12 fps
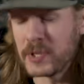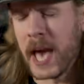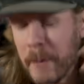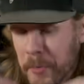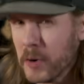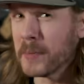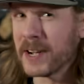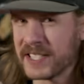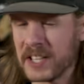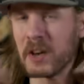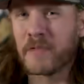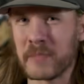tempering
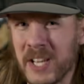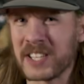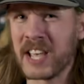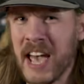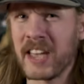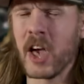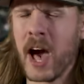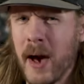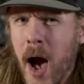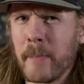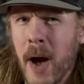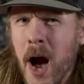myself because, hey,
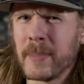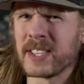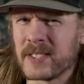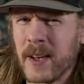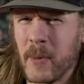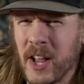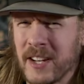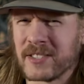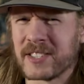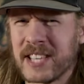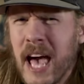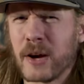I'm in someone
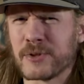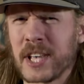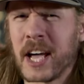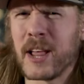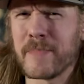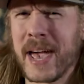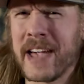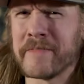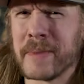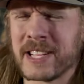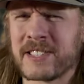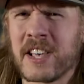else's house. I gotta behave
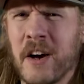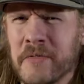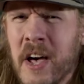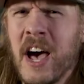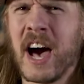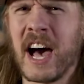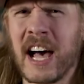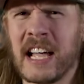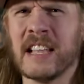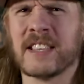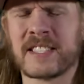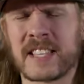myself.
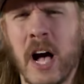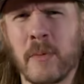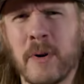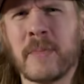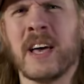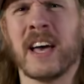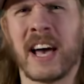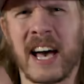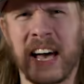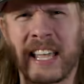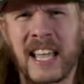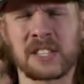This album
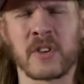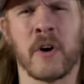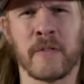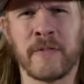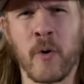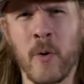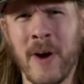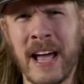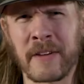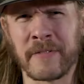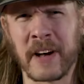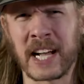gets 4
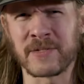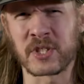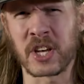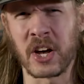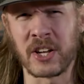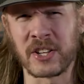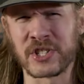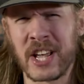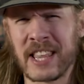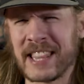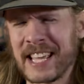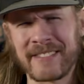out of 5 skulls
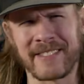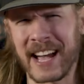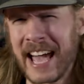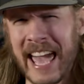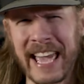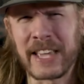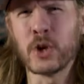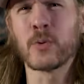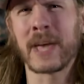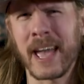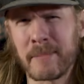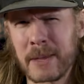that, hey, you
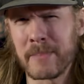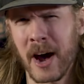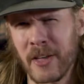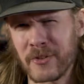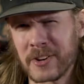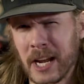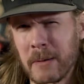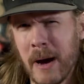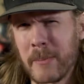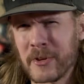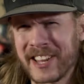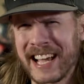can't be bothered to come
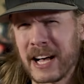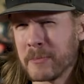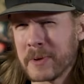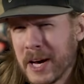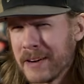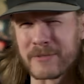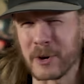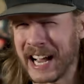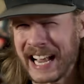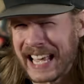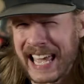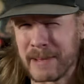up with an album cover,
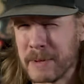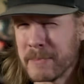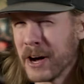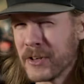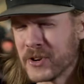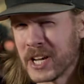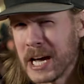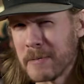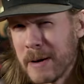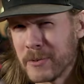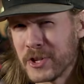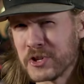I can't be bothered to come
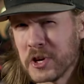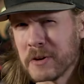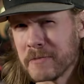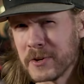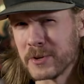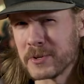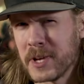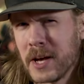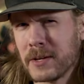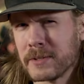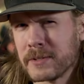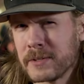up with a joke for your
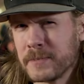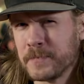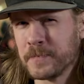skulls.